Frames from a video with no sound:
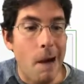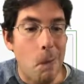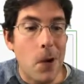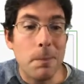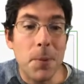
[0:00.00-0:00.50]

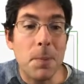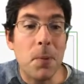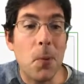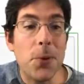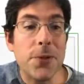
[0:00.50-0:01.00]
what
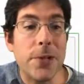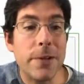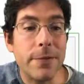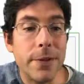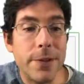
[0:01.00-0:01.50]
proportion
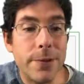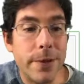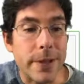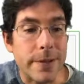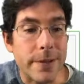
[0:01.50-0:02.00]
of the
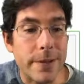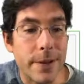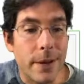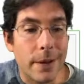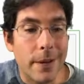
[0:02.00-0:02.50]
students
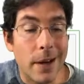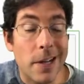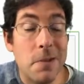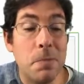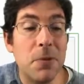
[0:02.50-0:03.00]
got
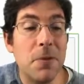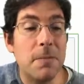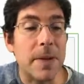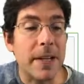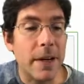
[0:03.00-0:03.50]
an
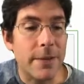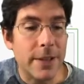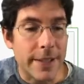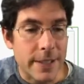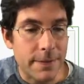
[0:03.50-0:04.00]
improvement of
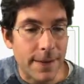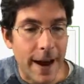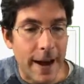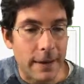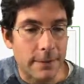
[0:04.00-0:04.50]
at least
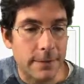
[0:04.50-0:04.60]
5?